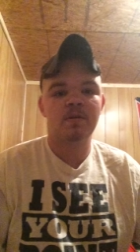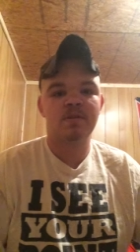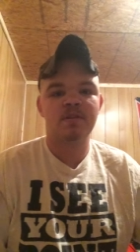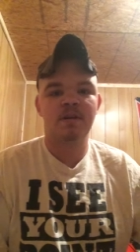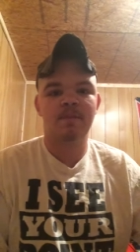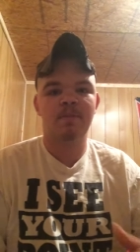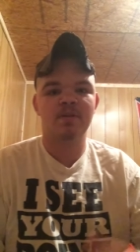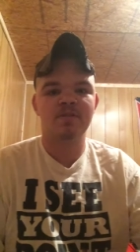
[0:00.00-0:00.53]

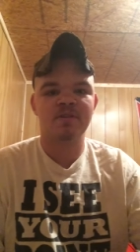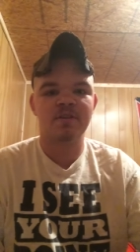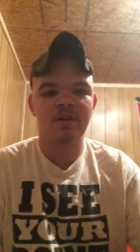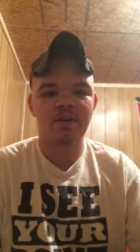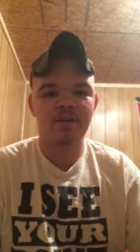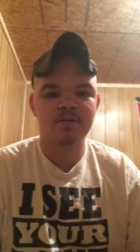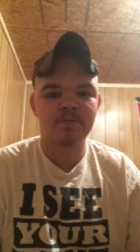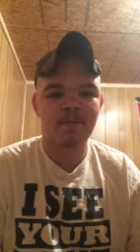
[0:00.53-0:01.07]
What's up boys and
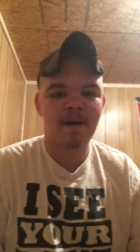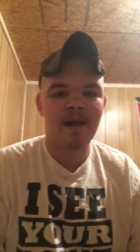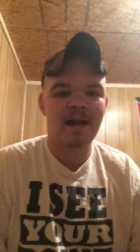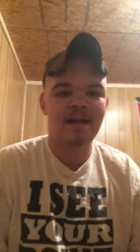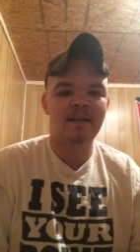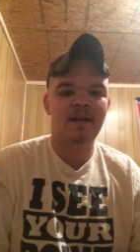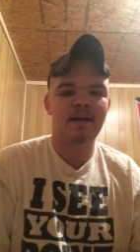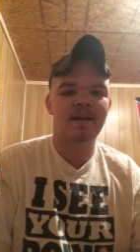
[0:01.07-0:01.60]
girls, Real
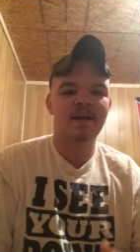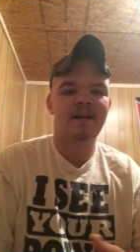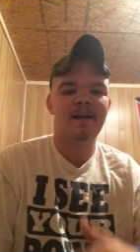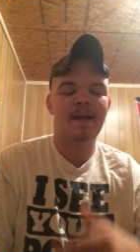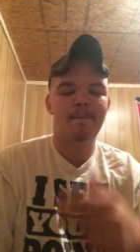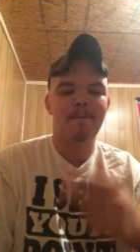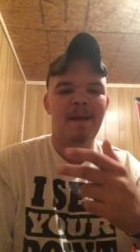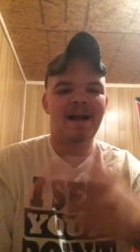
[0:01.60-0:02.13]
Outlaw here
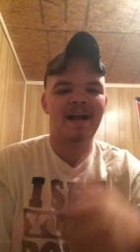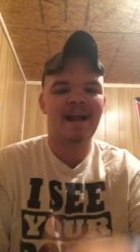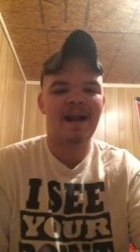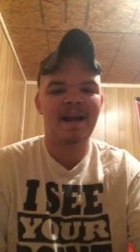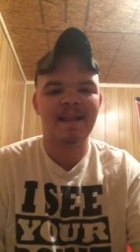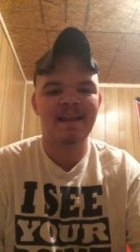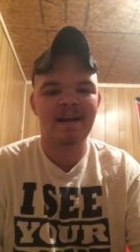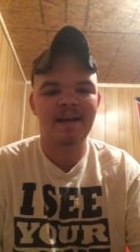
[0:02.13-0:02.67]
and I'm back
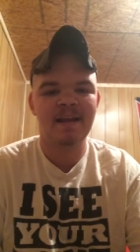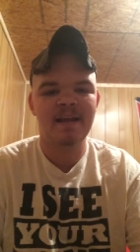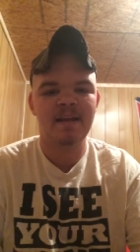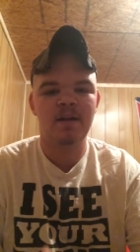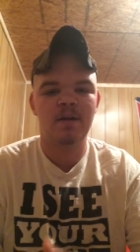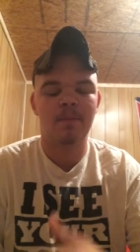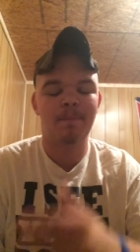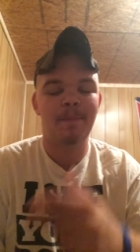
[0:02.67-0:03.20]
at it again,
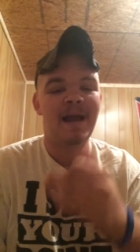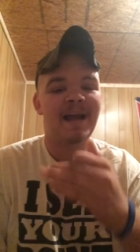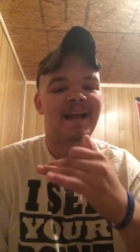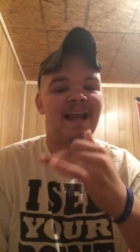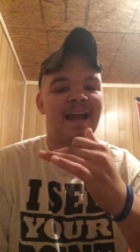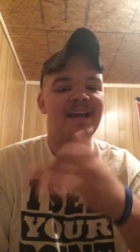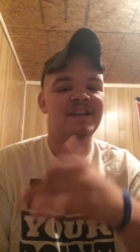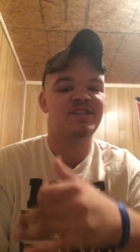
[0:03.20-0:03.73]
or
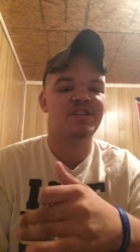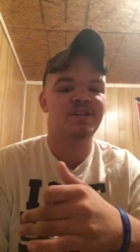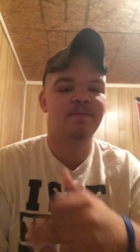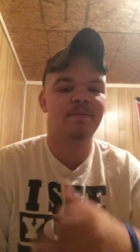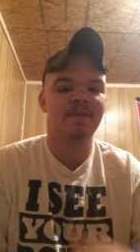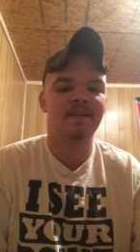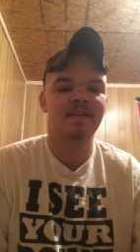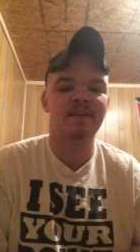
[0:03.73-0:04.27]
back at
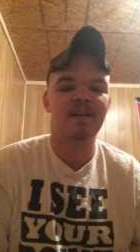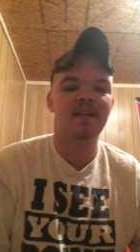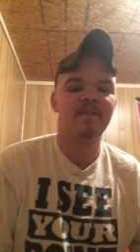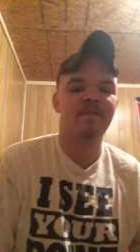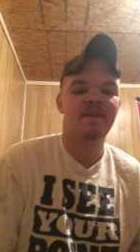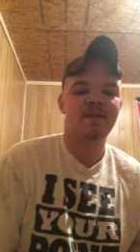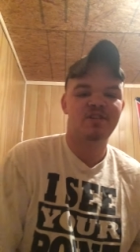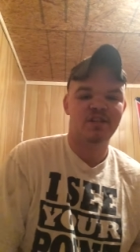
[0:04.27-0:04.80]
you with another
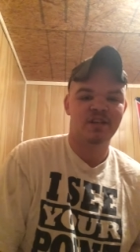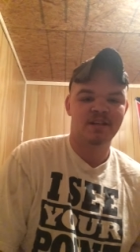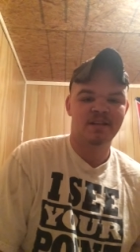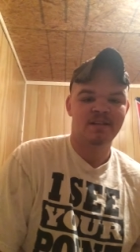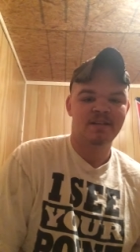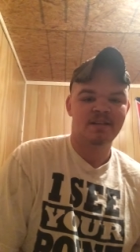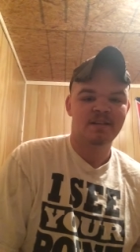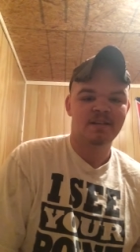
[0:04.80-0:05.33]
video.
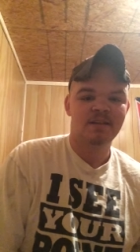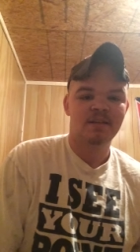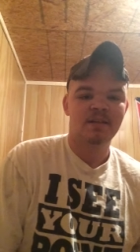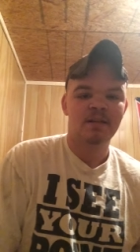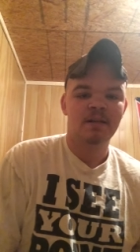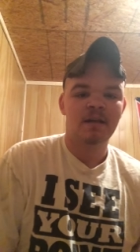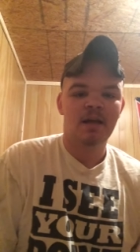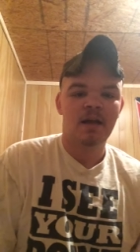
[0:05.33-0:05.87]

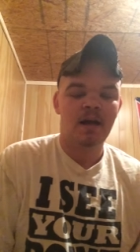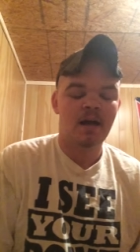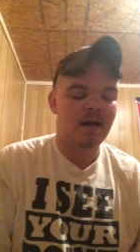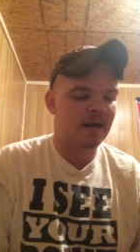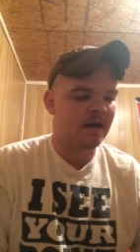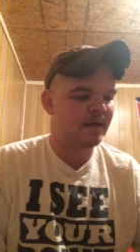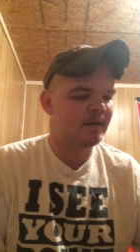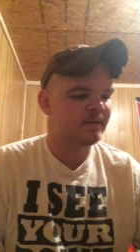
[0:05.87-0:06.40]

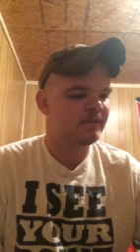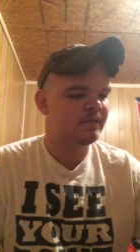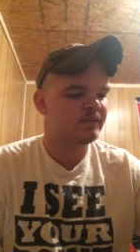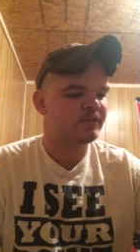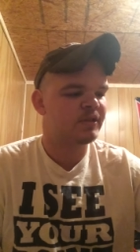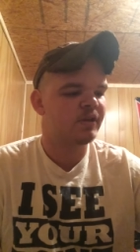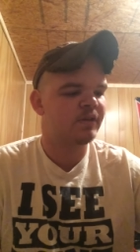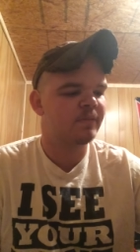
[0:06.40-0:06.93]
Alright,
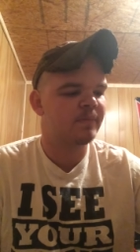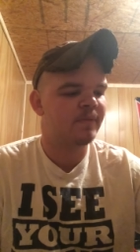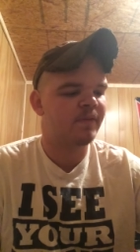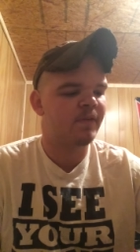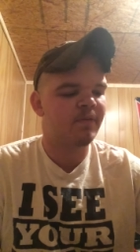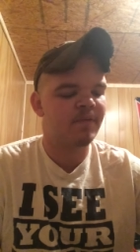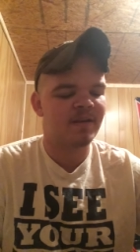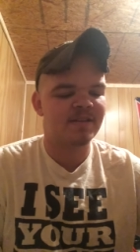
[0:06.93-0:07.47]
so
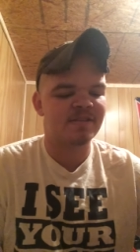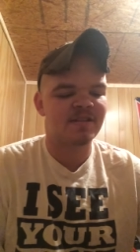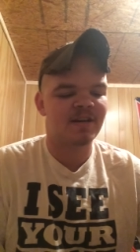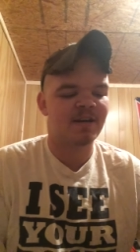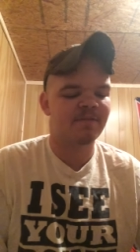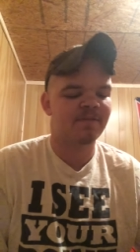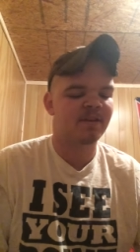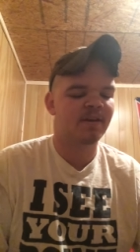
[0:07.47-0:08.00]
before we get
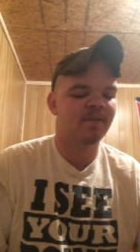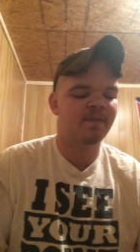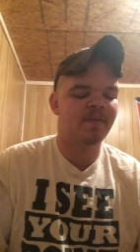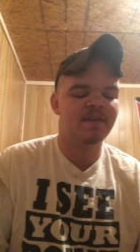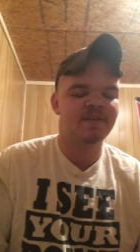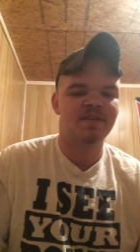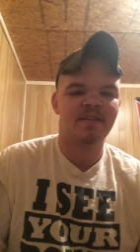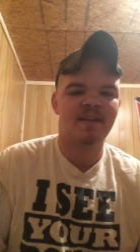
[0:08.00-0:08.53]
started with the whole
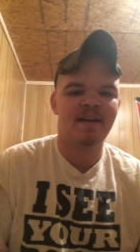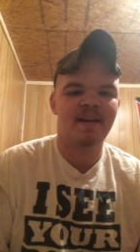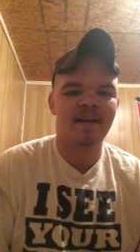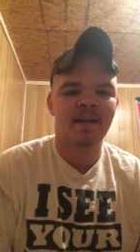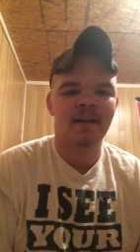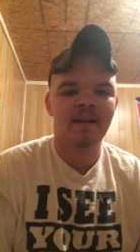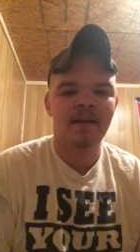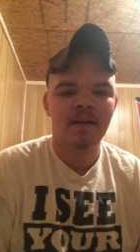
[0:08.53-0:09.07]
video
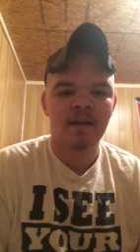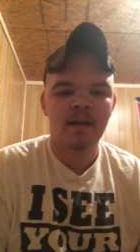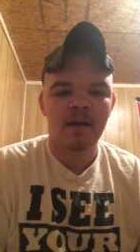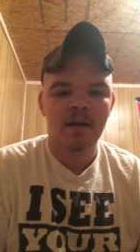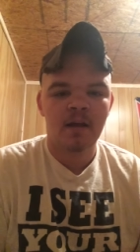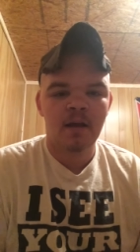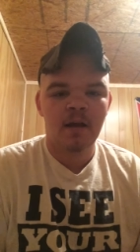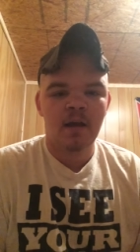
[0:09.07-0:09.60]
thing,
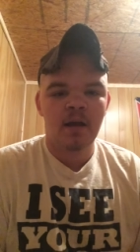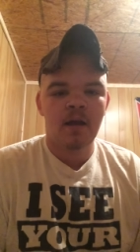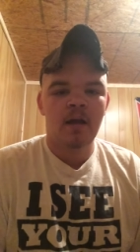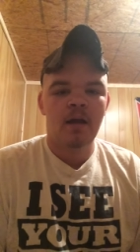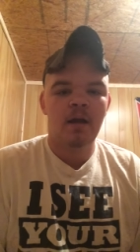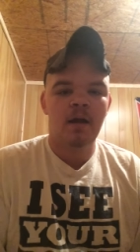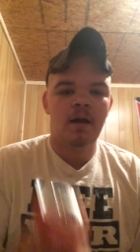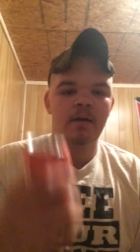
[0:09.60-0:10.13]

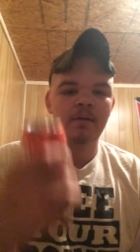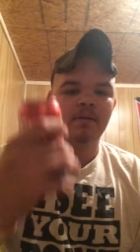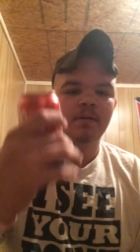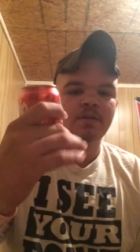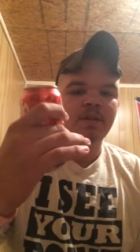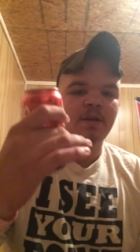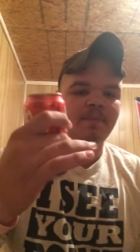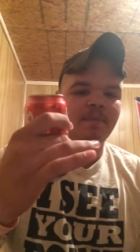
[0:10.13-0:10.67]
I'm
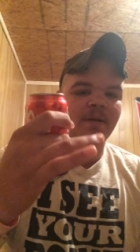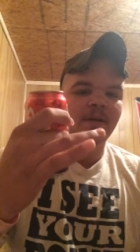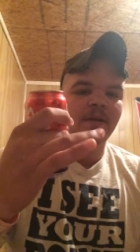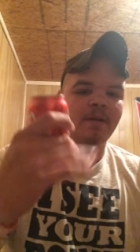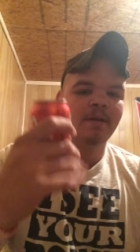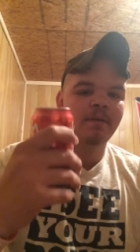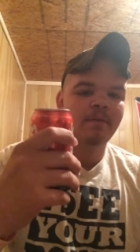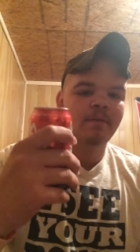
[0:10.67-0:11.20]
gonna drink me
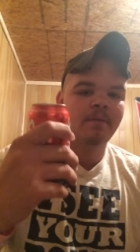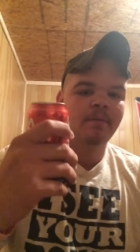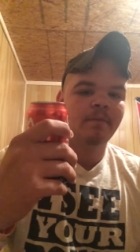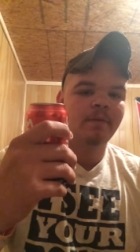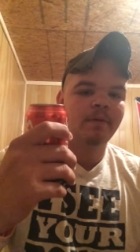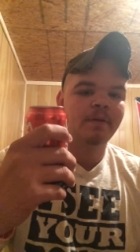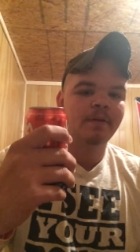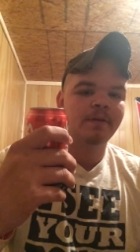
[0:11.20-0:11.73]

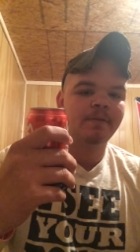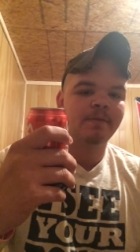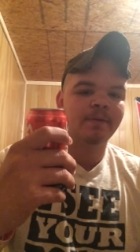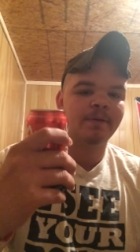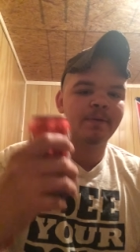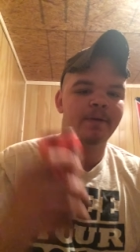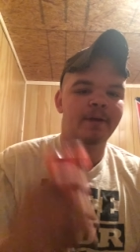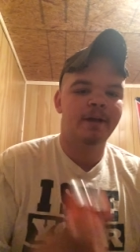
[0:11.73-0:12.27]
one of these
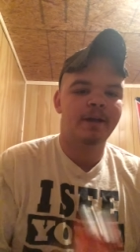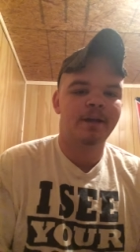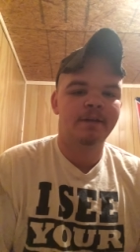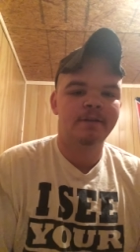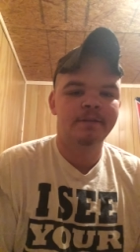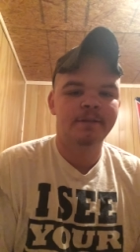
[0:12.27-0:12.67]
real quick.